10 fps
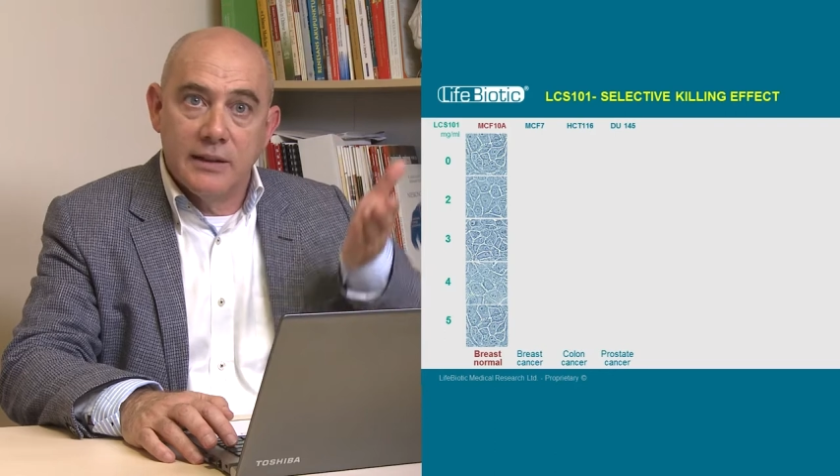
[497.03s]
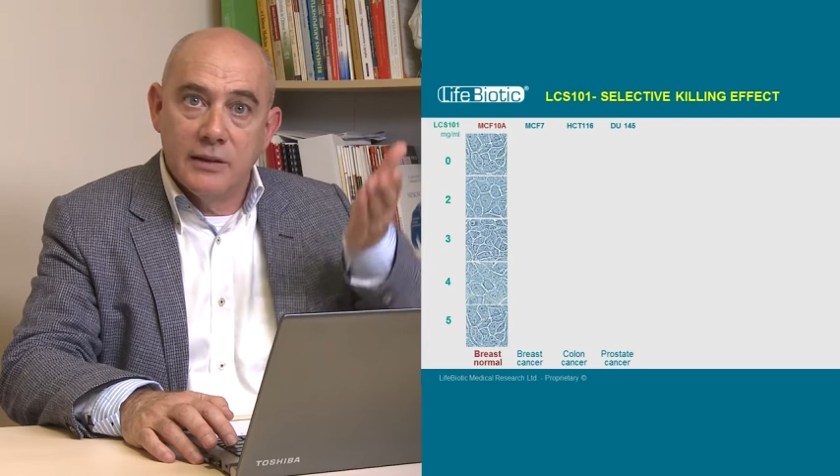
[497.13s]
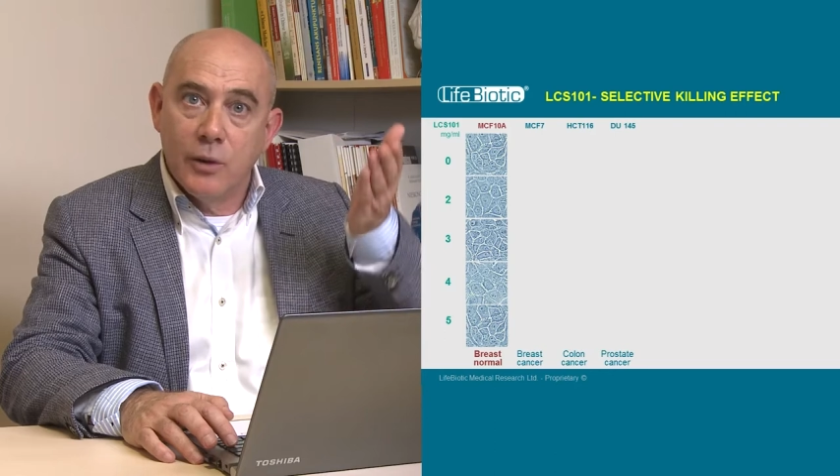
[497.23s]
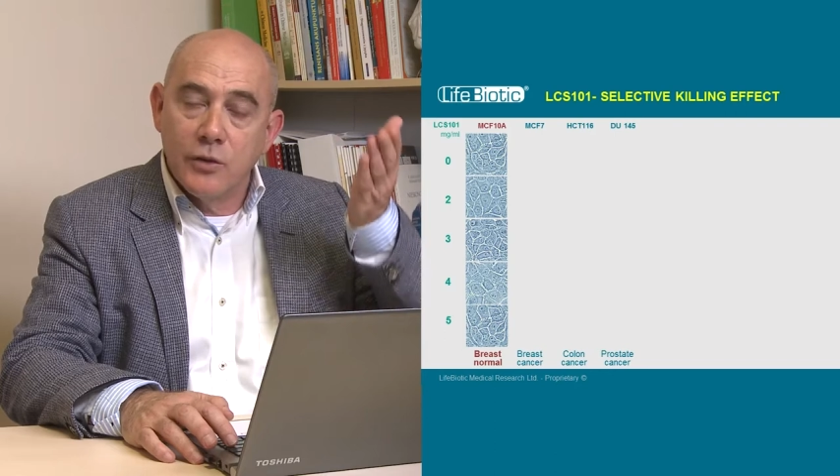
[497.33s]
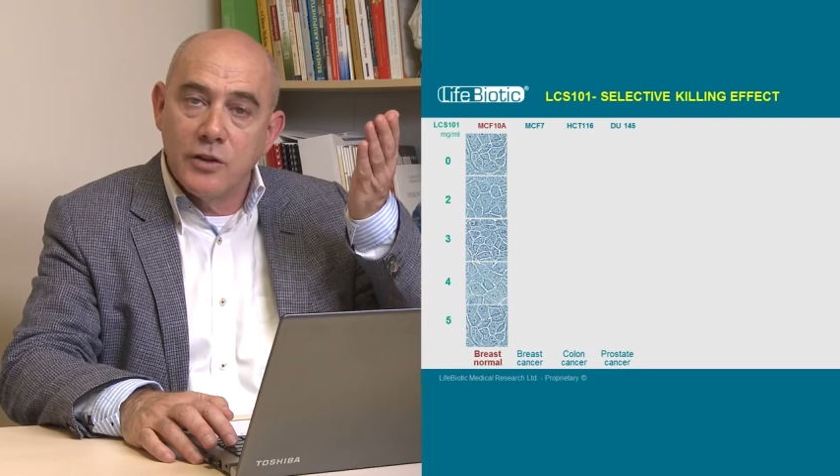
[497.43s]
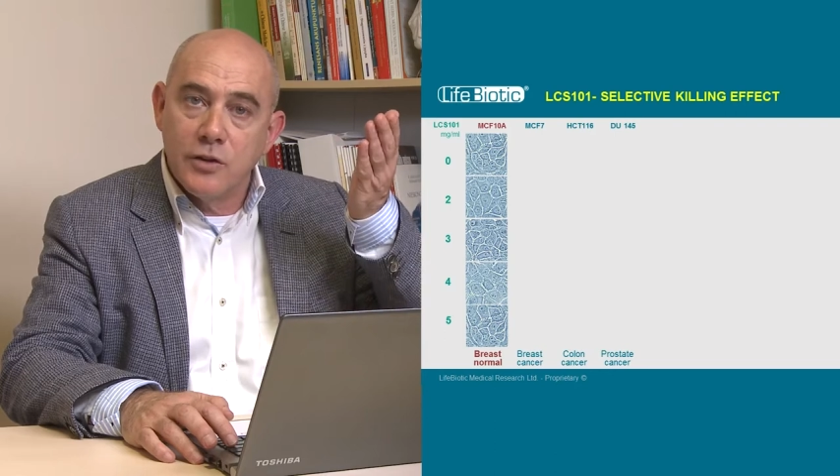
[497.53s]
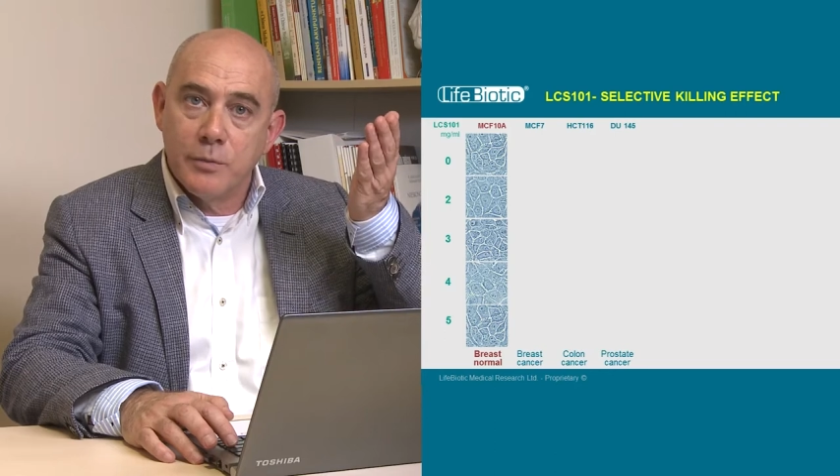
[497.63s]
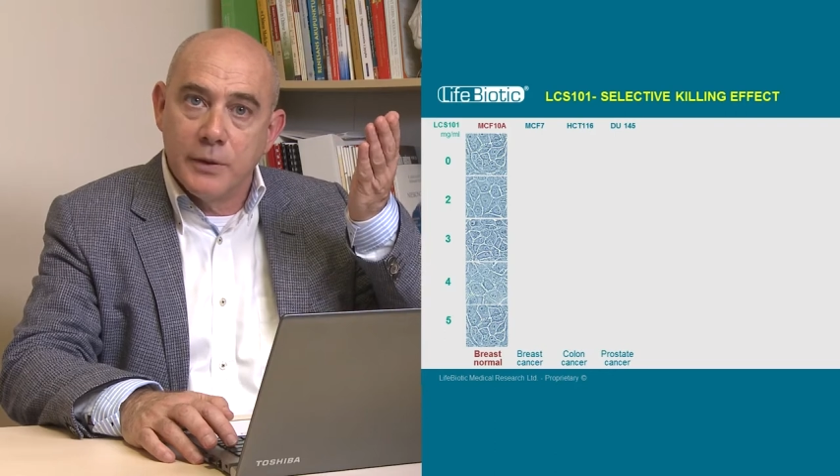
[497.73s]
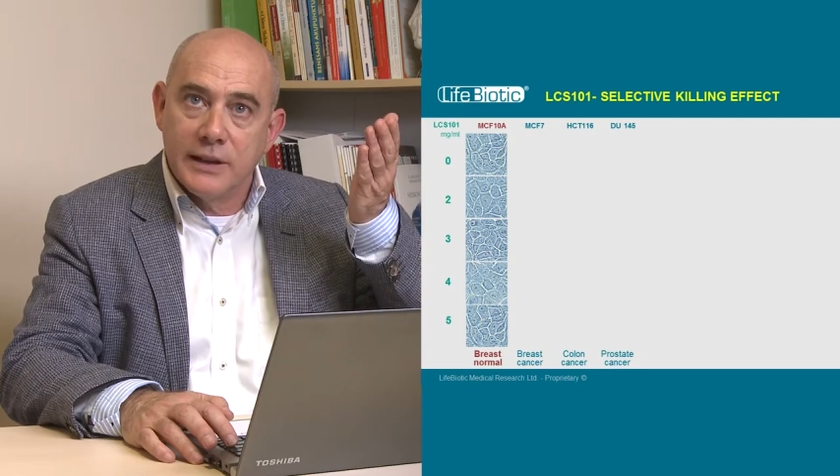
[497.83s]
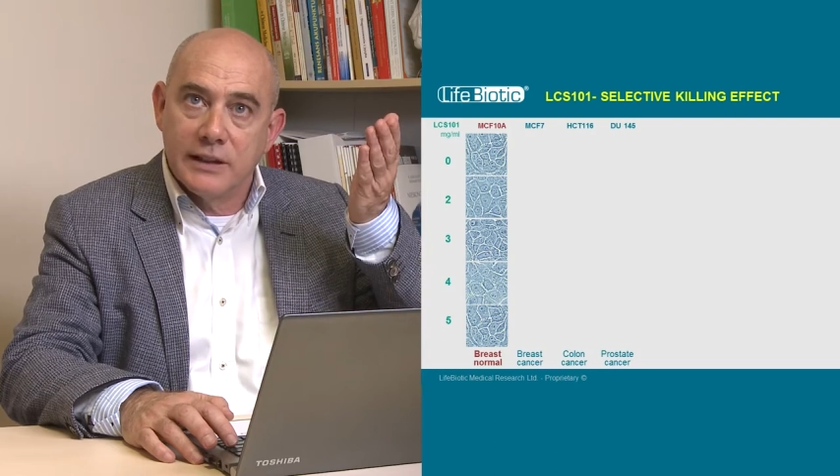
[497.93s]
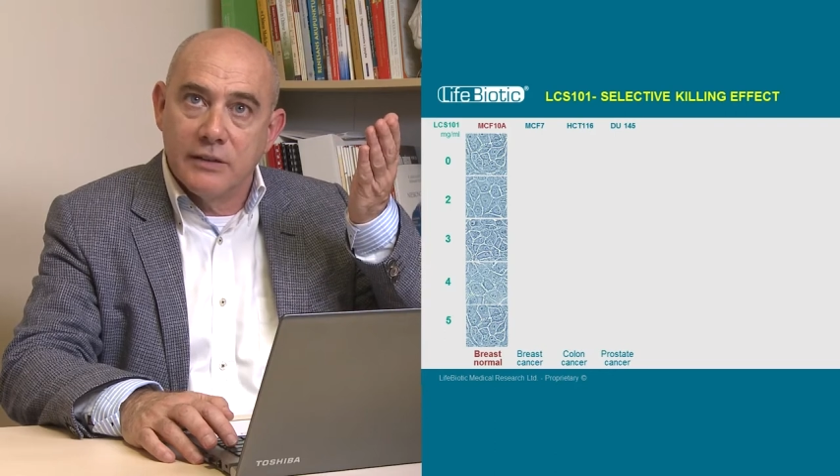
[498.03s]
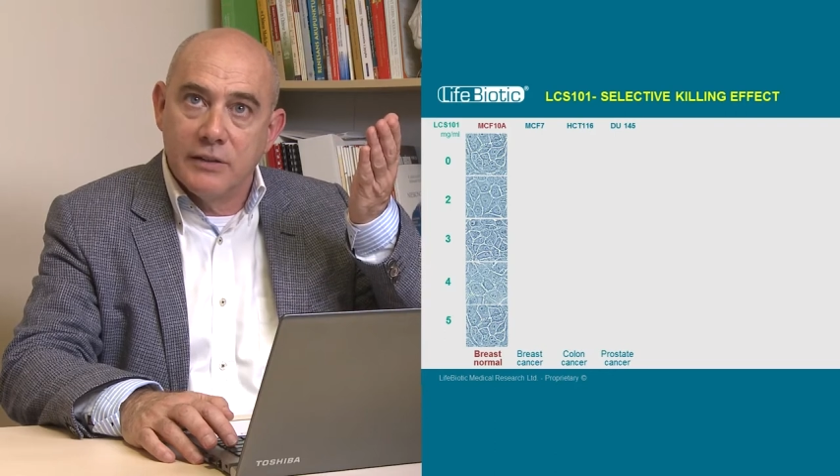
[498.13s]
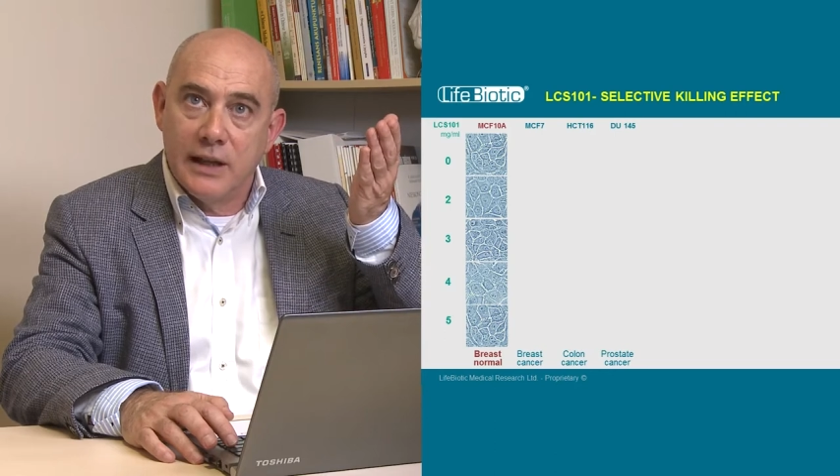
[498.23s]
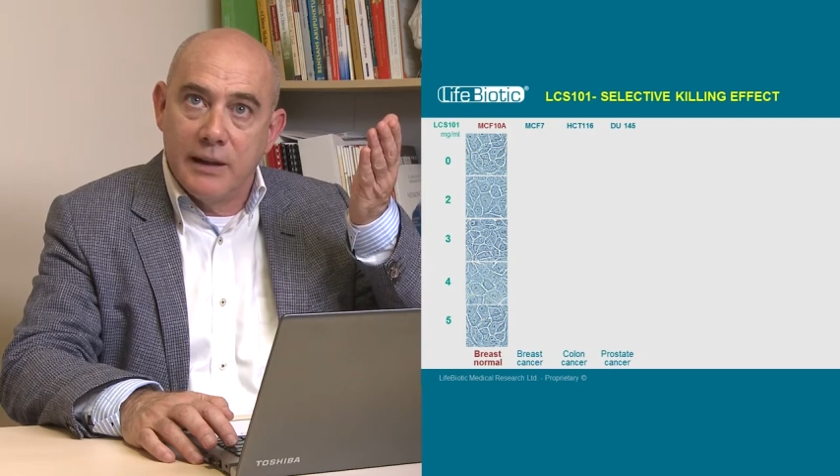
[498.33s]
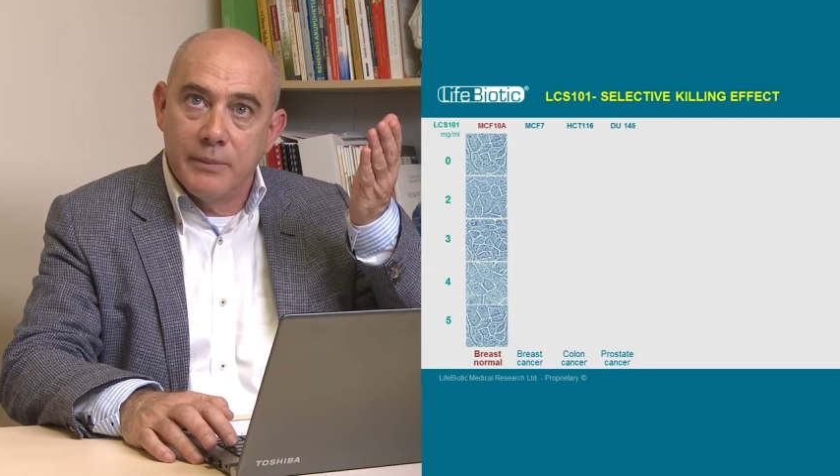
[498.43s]
the dosage of
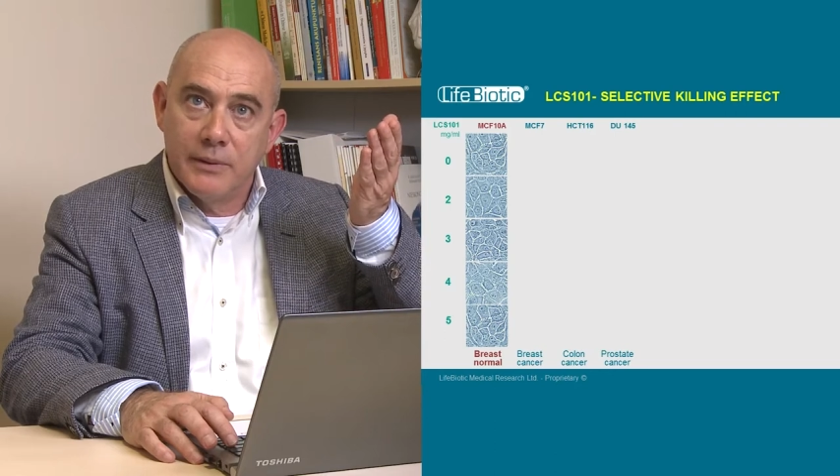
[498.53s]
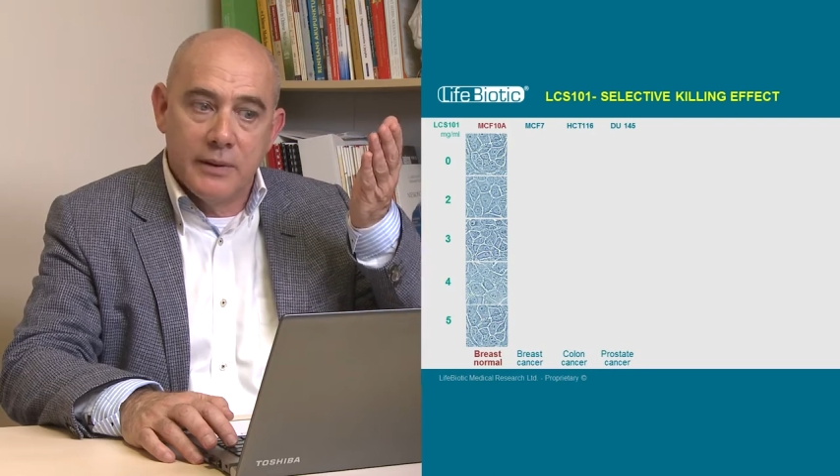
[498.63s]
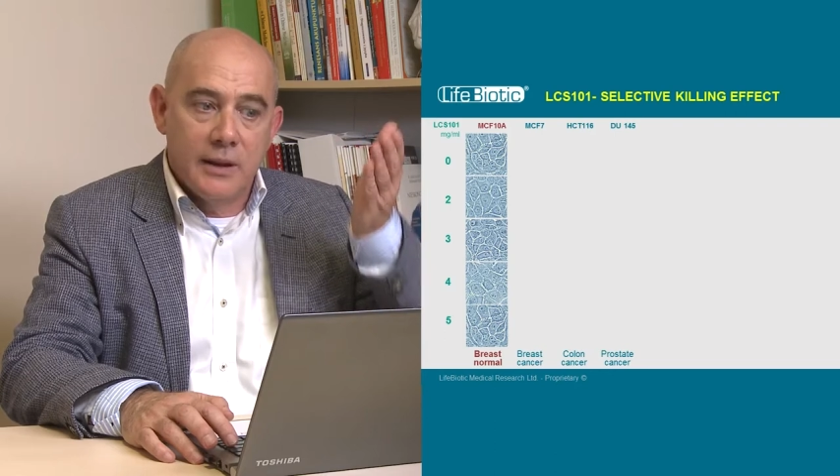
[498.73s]
Protectival up.